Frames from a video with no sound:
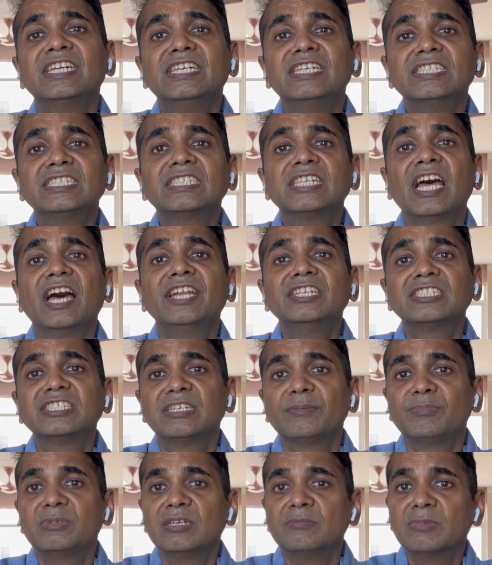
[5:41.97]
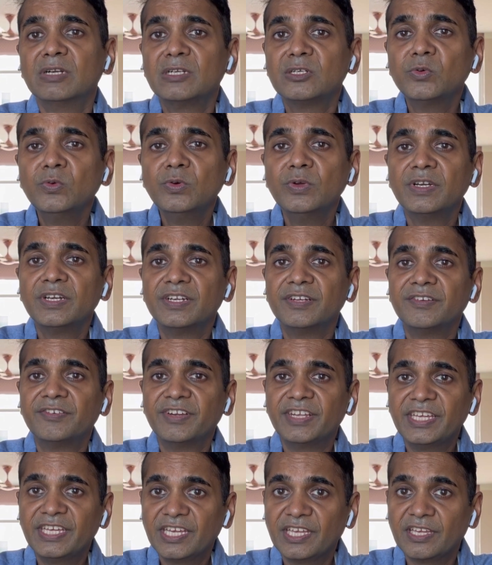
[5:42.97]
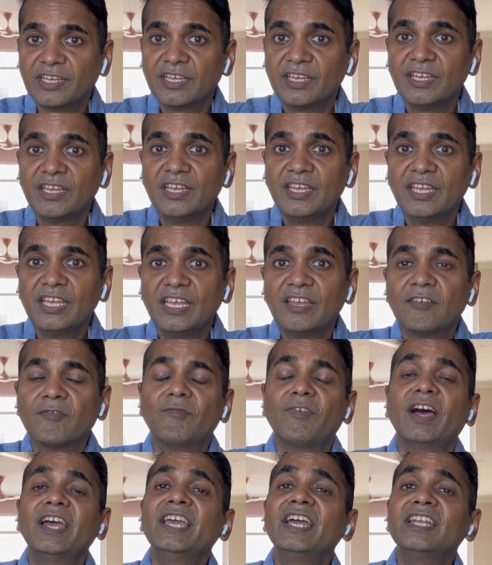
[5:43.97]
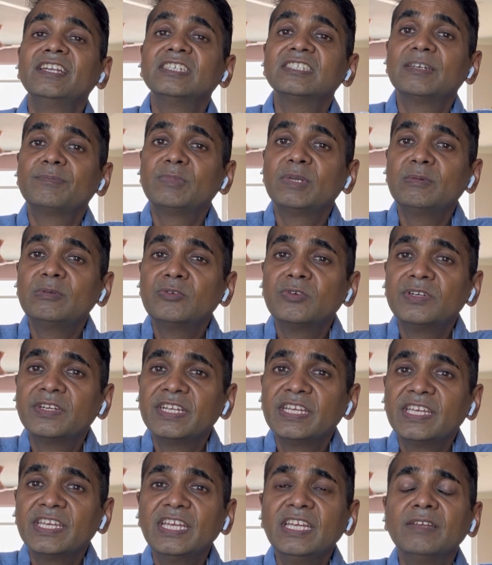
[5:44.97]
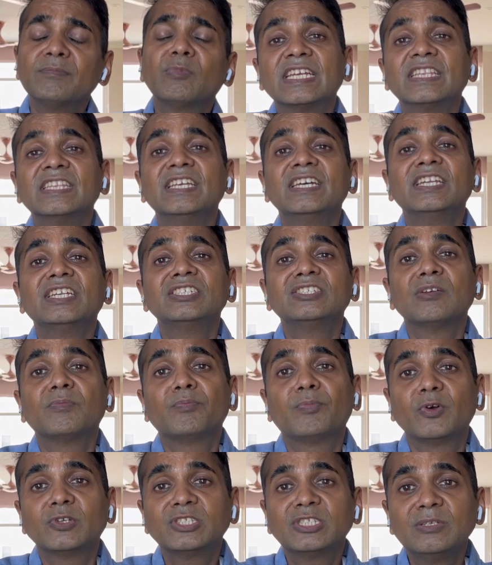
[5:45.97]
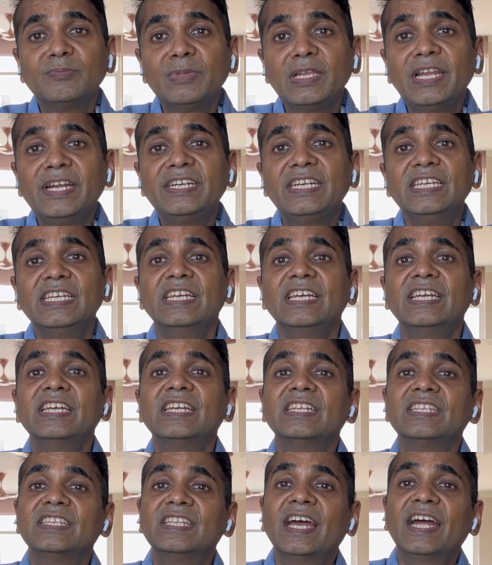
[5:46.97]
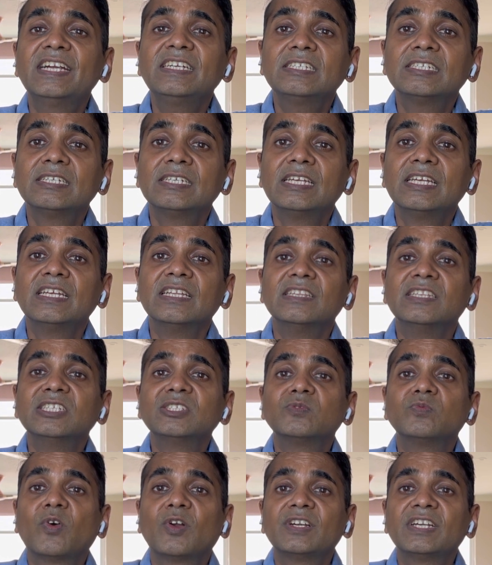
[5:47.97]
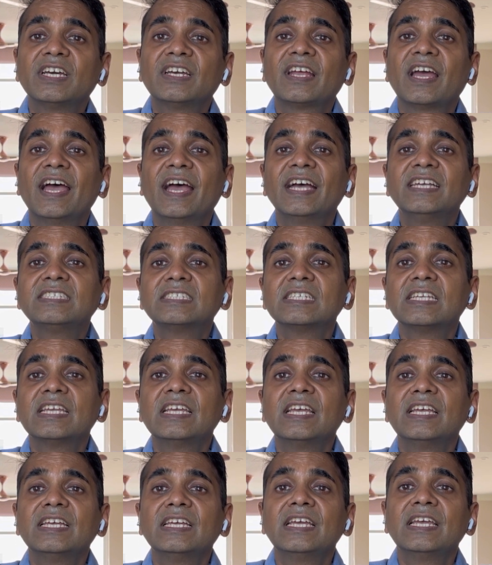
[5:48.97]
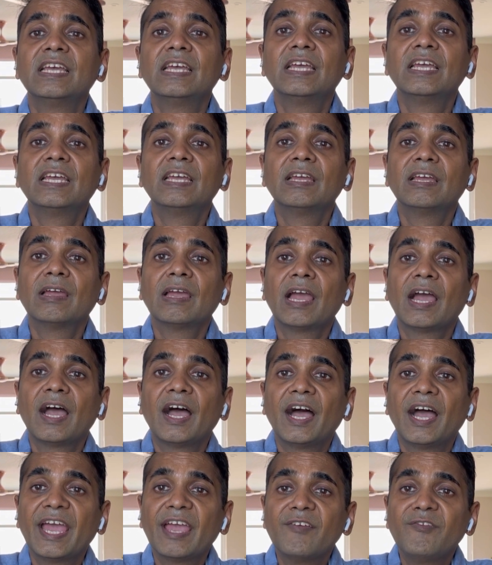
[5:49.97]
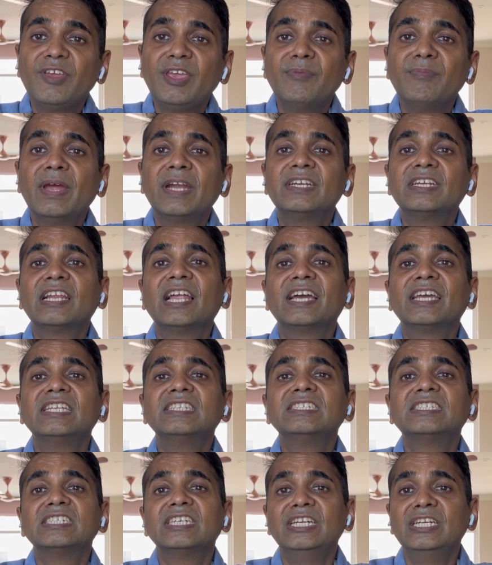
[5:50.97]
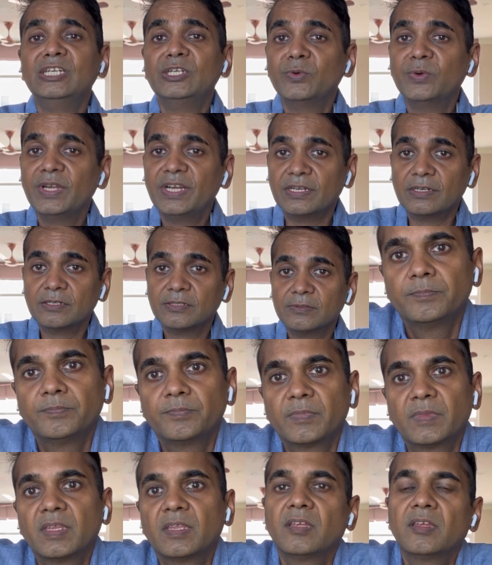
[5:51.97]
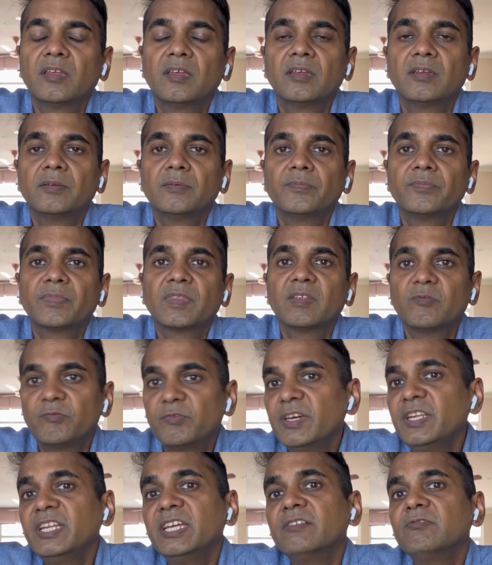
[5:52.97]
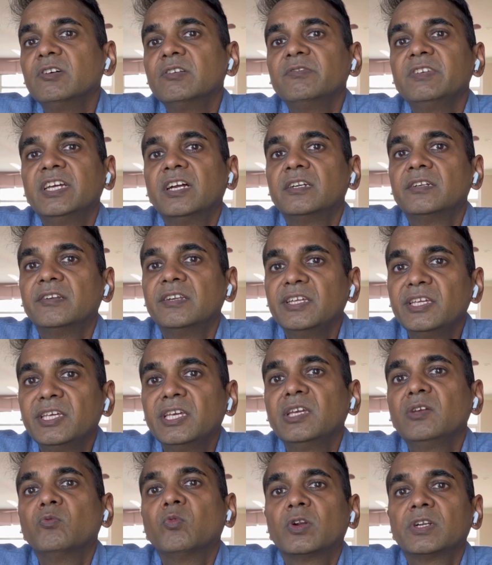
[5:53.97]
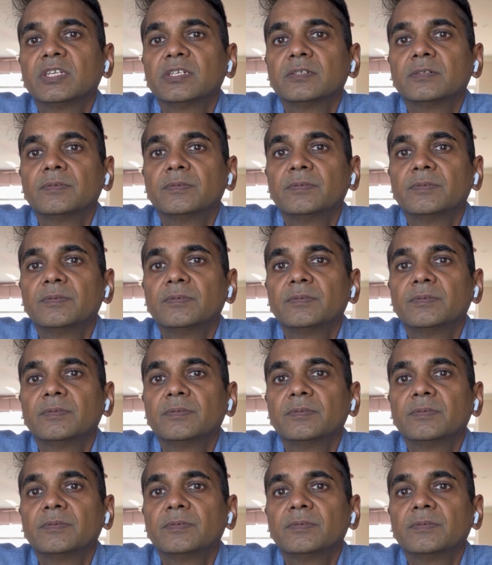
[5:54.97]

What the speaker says: and is unacceptable to drinking. Why unacceptable to drinking? There is a possibility that this water has heavy metal ions into it. Whenever we are drinking water,